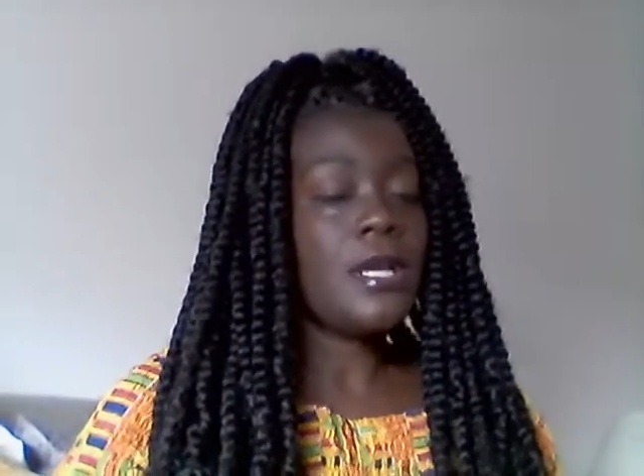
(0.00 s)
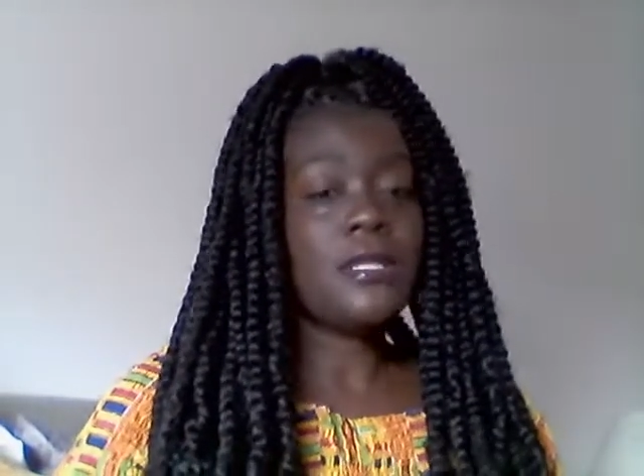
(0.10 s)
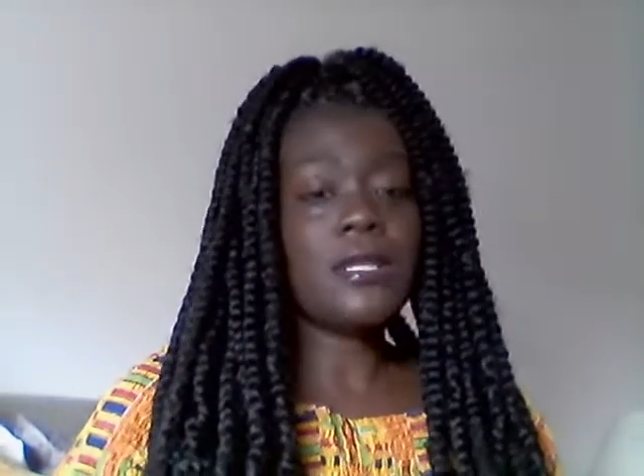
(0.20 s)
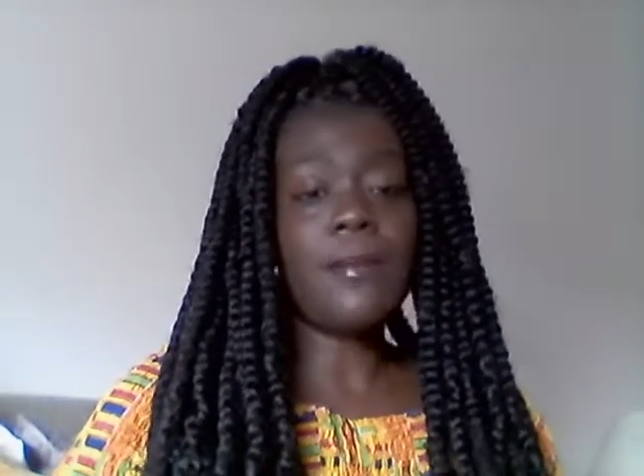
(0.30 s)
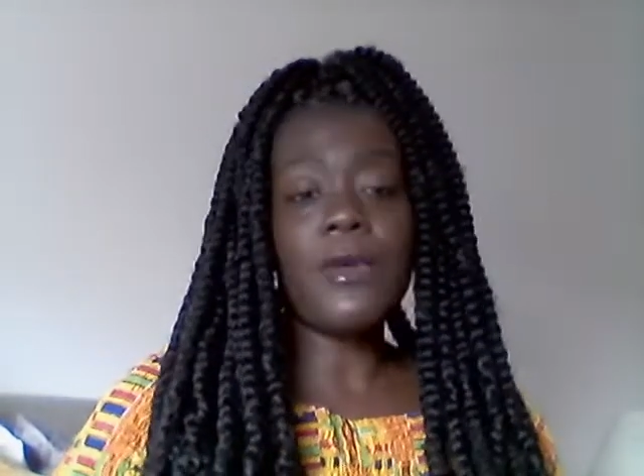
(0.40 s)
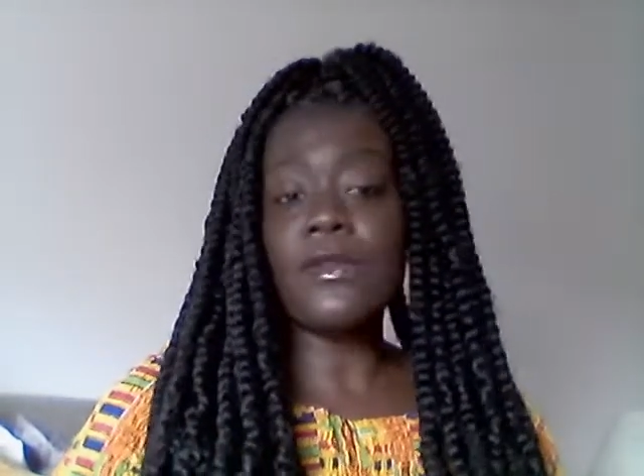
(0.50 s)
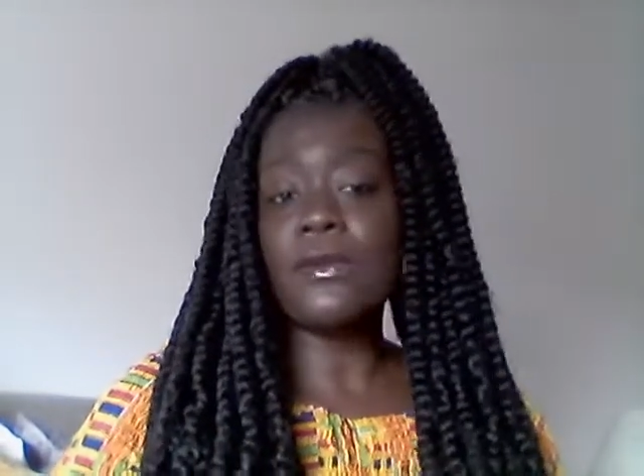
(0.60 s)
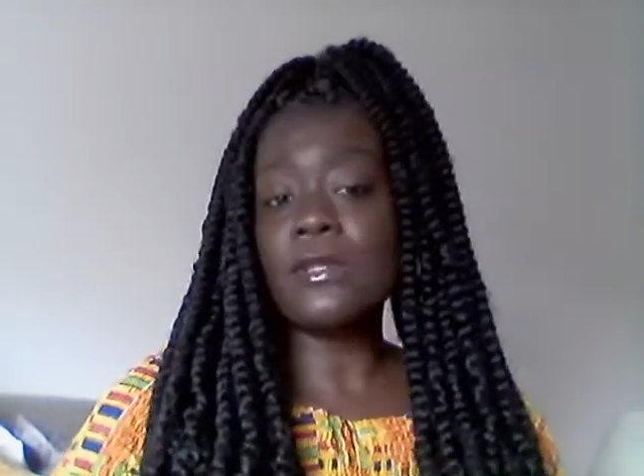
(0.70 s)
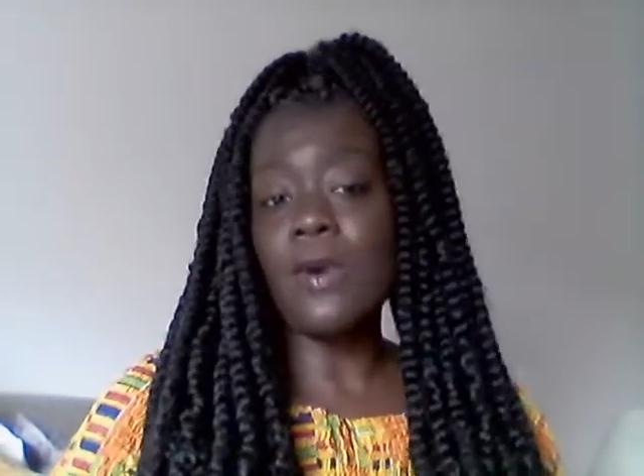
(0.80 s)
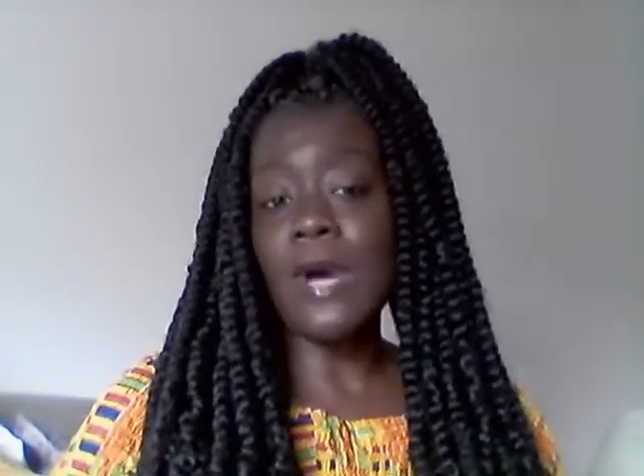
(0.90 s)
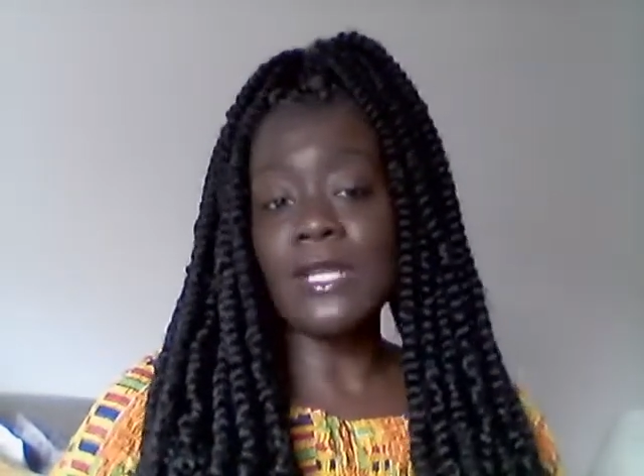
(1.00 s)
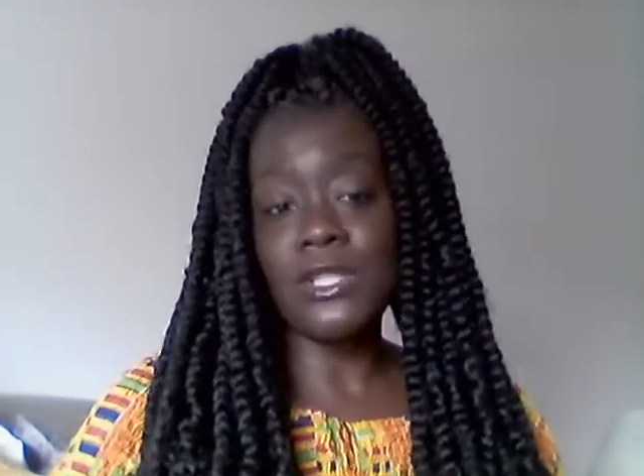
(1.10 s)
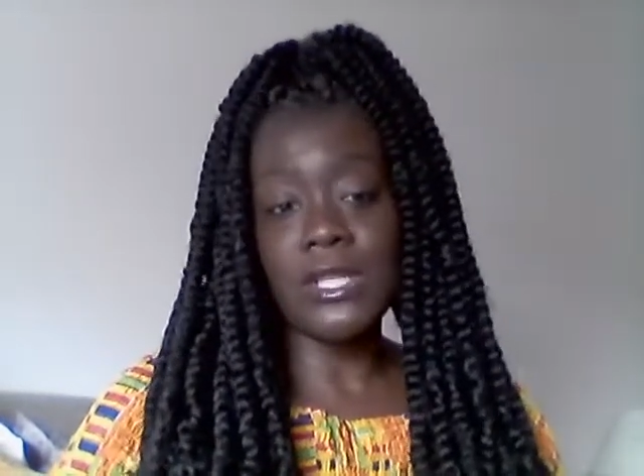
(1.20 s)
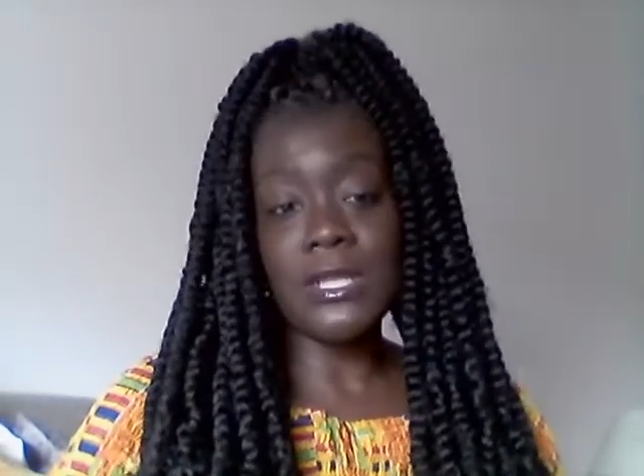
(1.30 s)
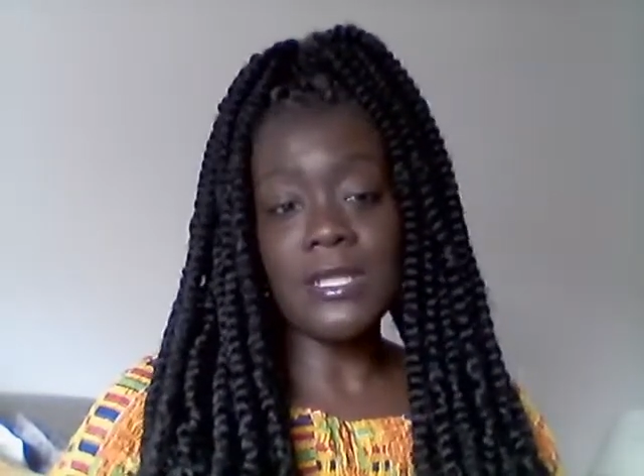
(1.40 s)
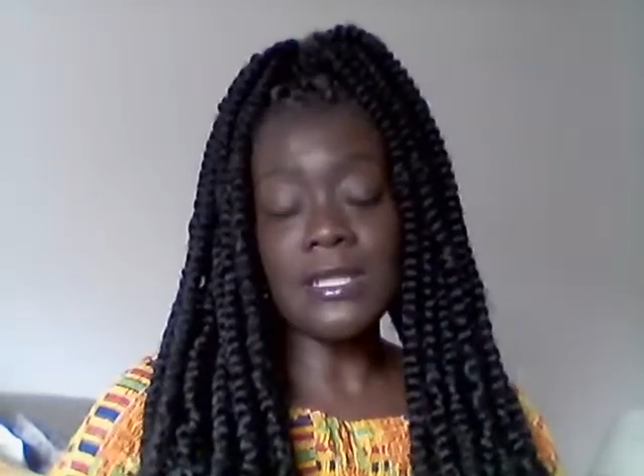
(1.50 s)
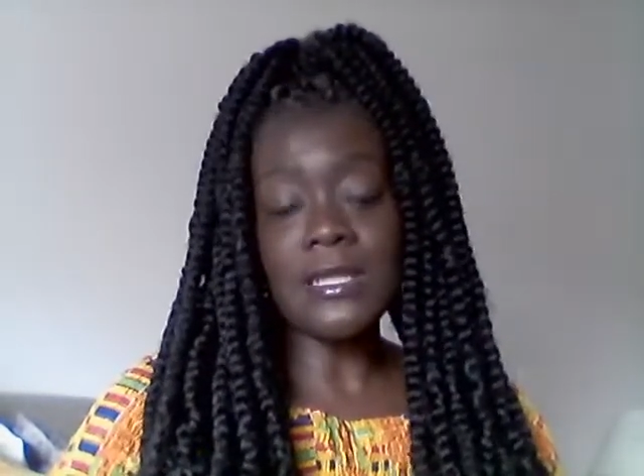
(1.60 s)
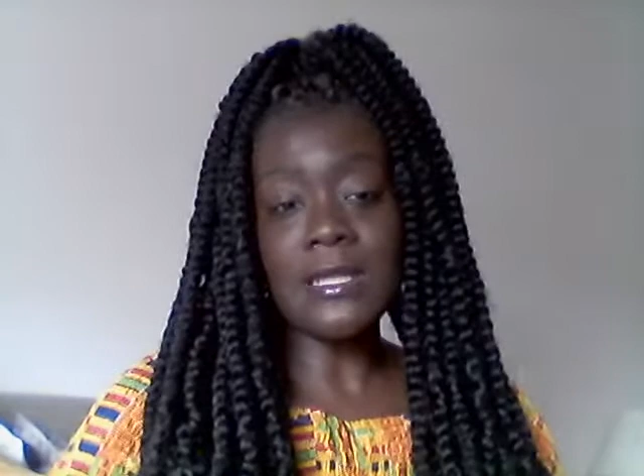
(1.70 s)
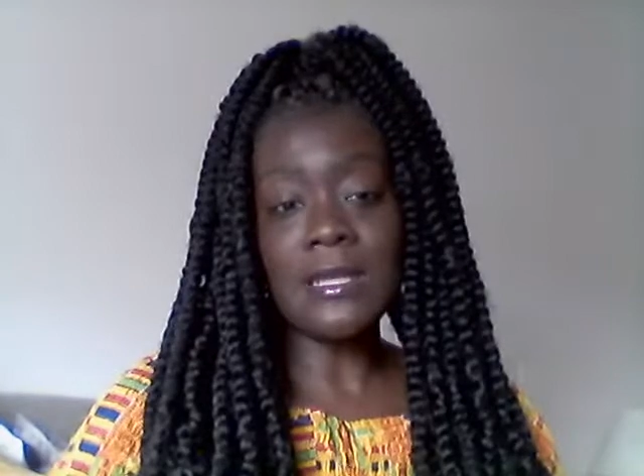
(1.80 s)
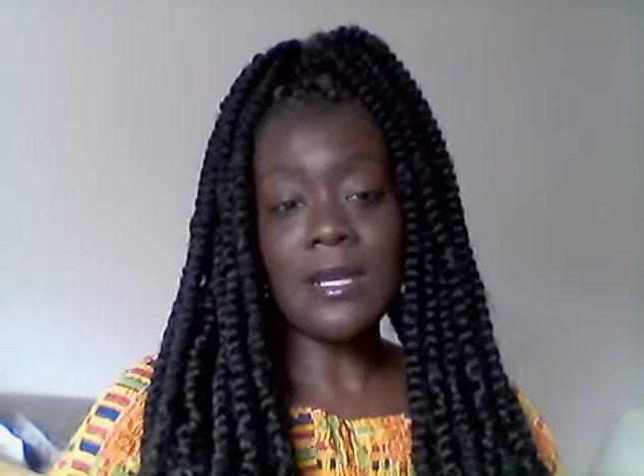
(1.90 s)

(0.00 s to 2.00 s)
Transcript: some of those questions.